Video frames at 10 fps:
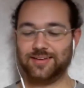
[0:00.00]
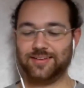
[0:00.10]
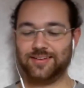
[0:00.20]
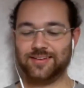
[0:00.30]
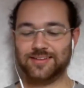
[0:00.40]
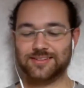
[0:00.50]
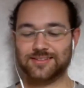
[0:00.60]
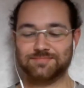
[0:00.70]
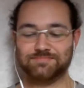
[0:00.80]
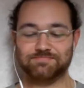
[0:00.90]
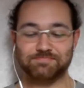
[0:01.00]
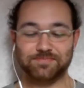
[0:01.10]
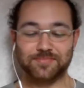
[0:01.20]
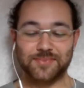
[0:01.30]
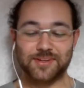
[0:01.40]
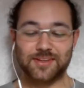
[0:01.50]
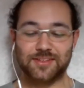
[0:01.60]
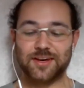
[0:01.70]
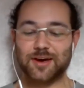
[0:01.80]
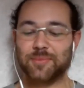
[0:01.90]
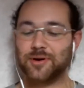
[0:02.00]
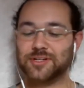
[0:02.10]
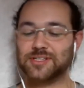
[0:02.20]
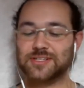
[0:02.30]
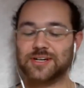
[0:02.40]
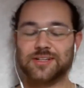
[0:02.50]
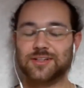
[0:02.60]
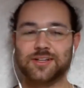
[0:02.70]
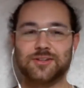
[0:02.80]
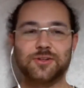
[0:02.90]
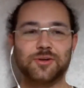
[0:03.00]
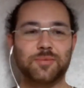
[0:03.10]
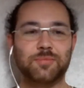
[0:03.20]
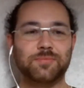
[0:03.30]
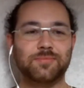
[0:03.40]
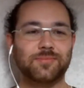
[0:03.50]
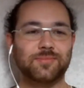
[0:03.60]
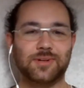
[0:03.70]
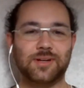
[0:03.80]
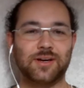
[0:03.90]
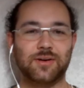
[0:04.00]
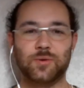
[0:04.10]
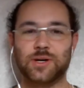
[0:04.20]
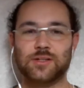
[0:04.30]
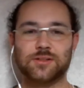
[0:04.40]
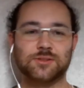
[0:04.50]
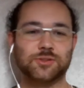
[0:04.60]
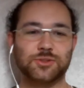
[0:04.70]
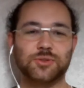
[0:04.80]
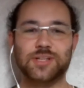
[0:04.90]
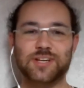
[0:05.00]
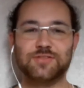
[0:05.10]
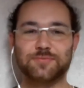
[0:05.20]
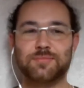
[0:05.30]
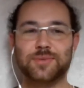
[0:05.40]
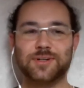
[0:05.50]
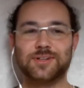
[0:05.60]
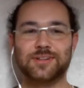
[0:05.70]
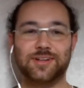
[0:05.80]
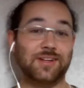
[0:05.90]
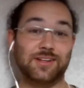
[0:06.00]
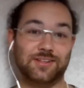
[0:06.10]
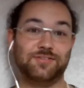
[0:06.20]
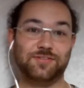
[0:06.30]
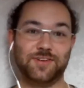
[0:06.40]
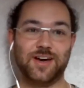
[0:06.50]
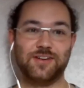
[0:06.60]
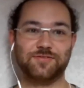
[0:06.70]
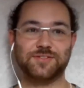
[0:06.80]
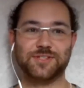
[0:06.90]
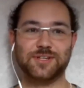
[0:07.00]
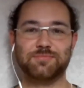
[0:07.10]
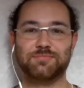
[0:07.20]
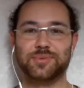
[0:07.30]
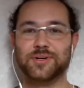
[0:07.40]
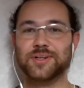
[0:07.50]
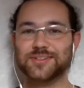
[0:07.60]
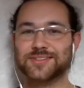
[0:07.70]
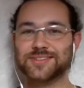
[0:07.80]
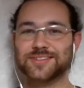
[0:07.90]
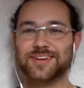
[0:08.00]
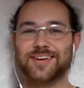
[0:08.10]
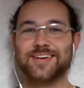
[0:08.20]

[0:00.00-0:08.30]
And think about it. I don't know where do you live, but and if have some birds